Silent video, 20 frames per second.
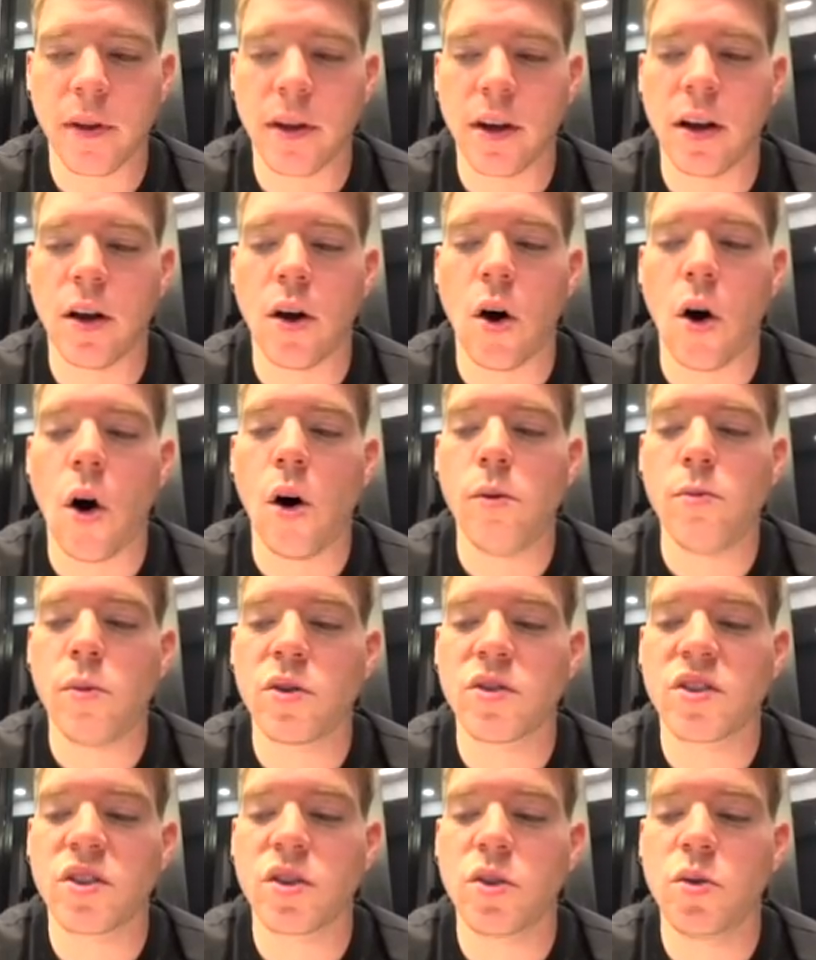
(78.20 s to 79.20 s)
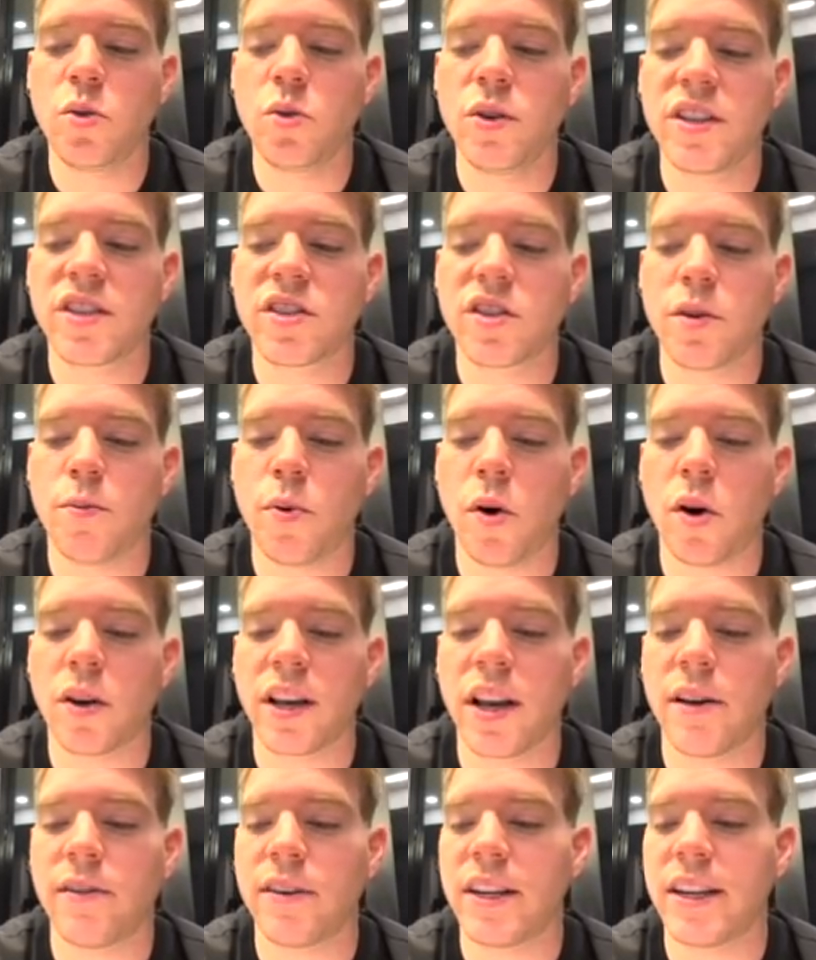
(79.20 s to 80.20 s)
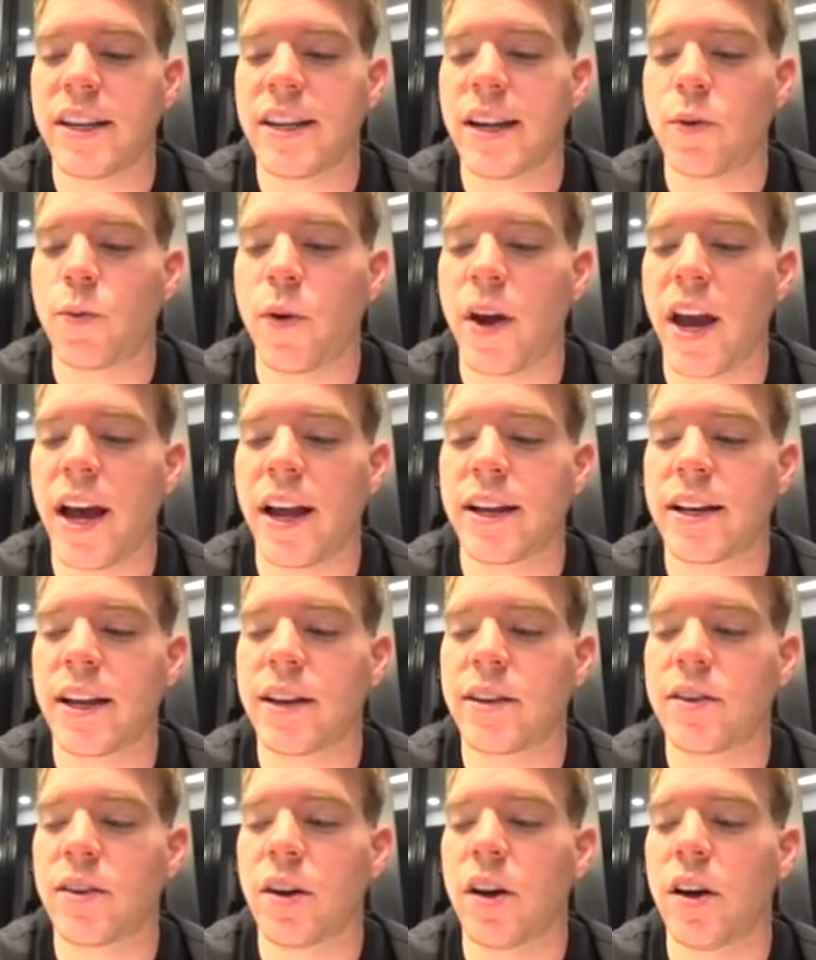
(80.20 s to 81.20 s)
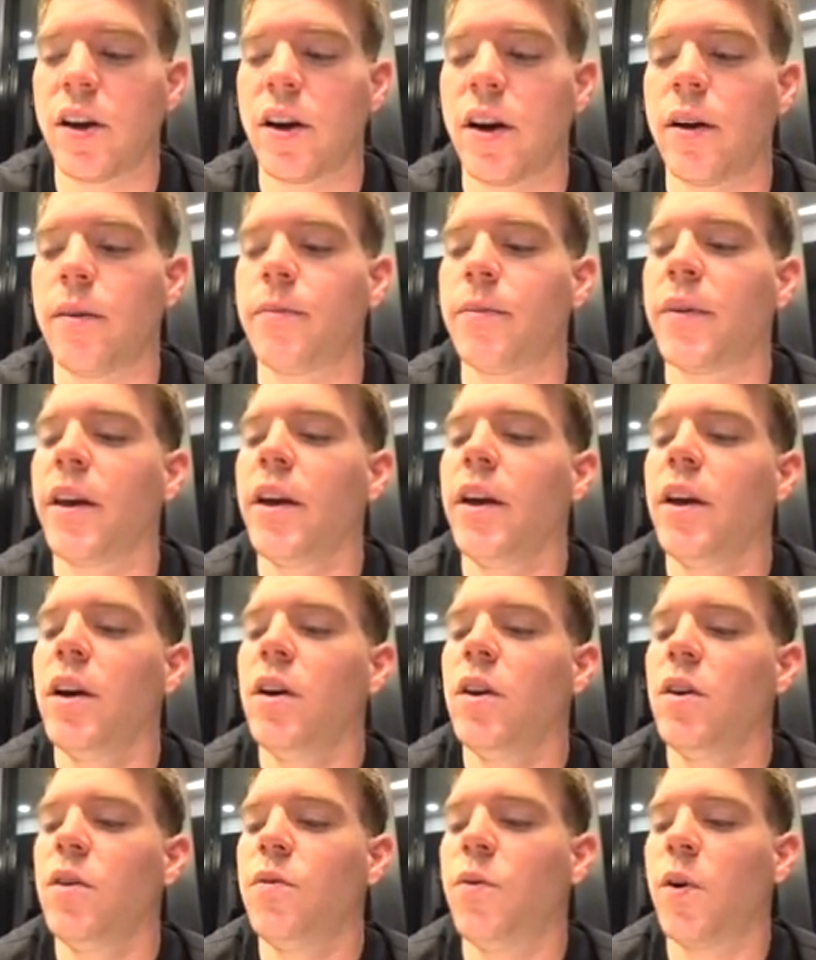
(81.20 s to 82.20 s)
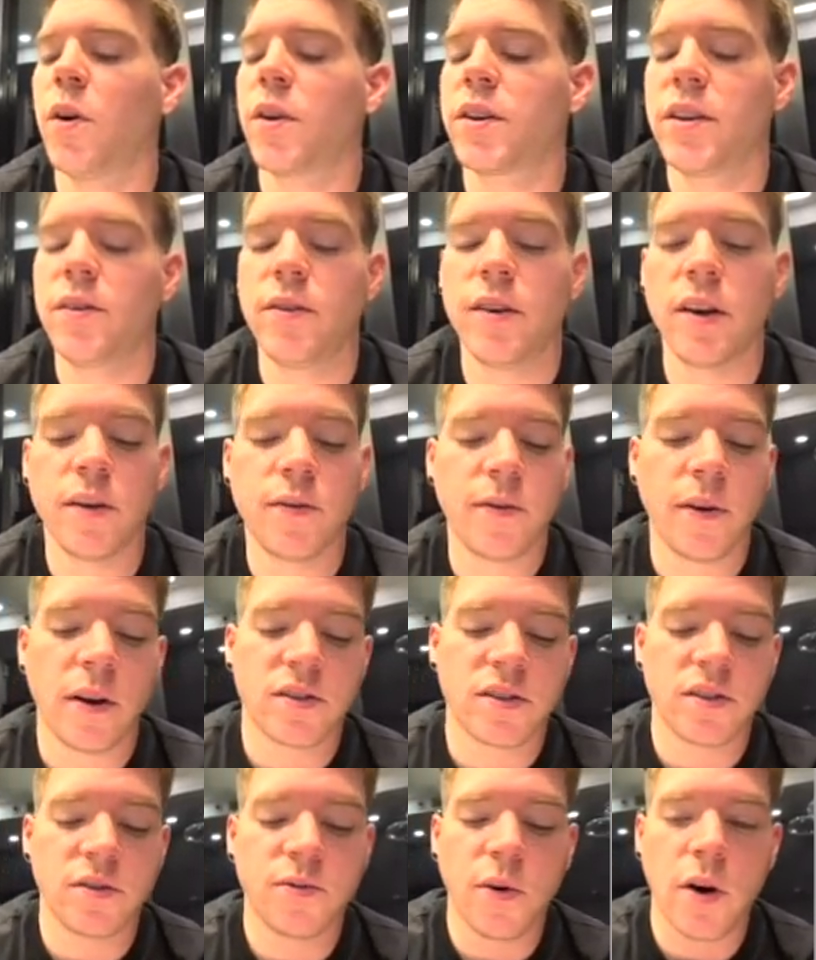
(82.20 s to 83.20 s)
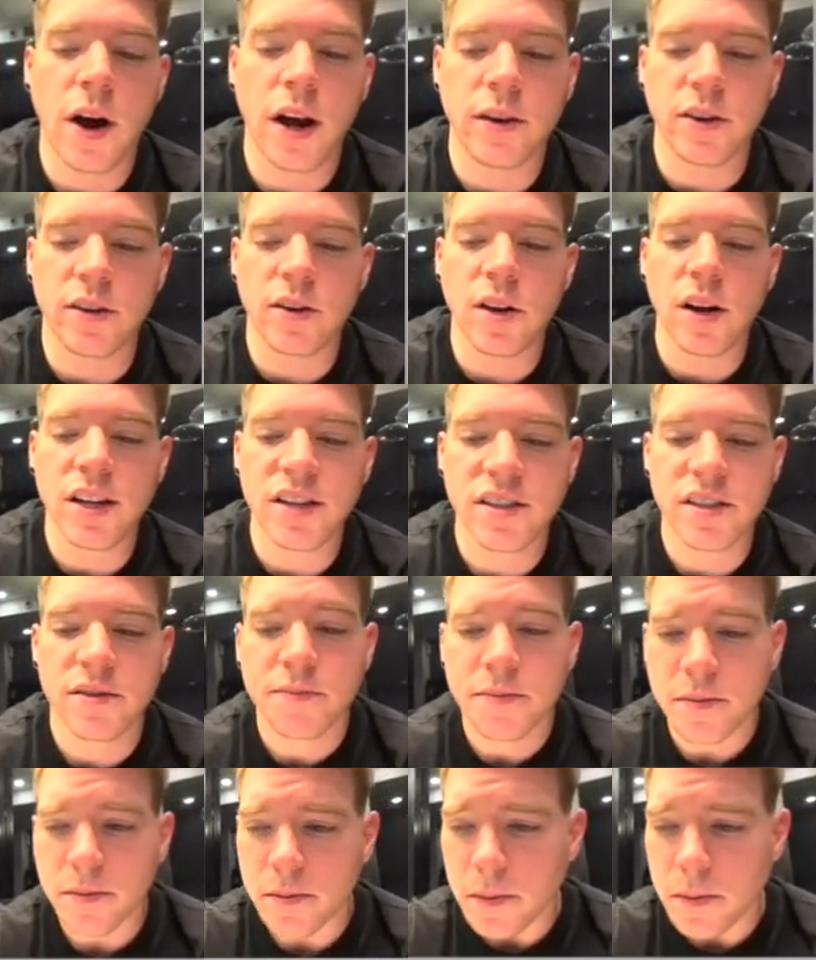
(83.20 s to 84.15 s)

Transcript: almost to this support level here that we had at $40,400.